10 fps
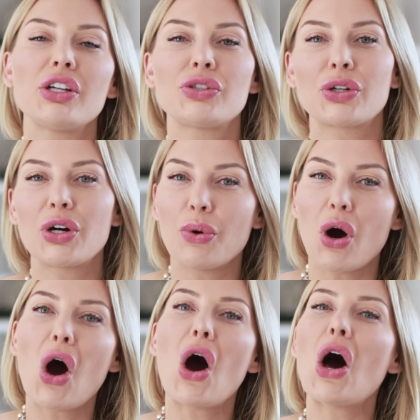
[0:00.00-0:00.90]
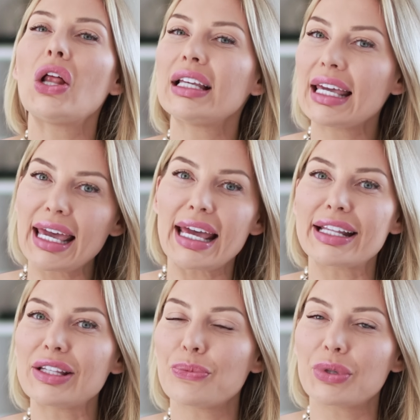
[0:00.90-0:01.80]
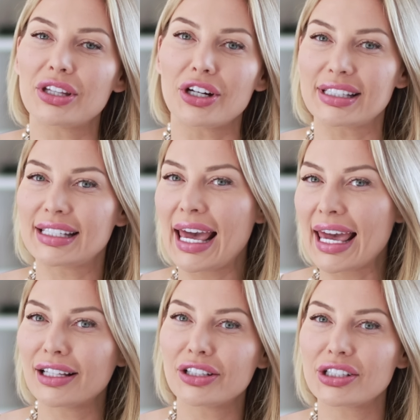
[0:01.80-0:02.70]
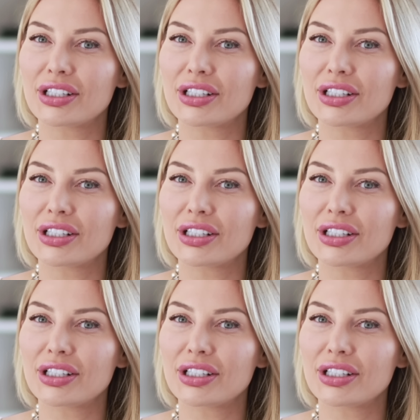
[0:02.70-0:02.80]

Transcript: to go all in with our tailored